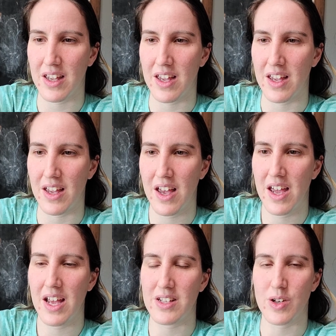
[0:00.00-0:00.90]
he
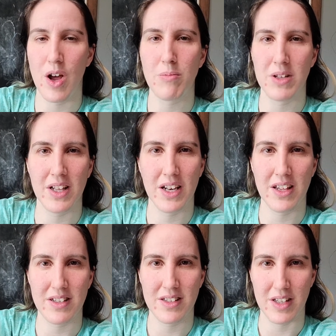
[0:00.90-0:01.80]
has not been
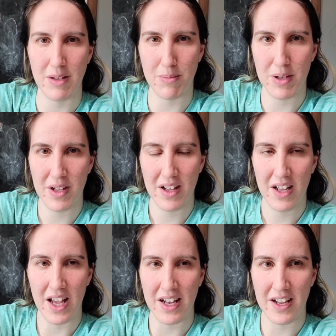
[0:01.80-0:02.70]
letting us sleep
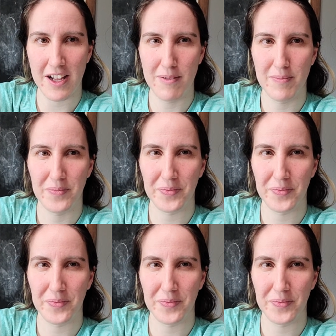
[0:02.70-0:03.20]
at night.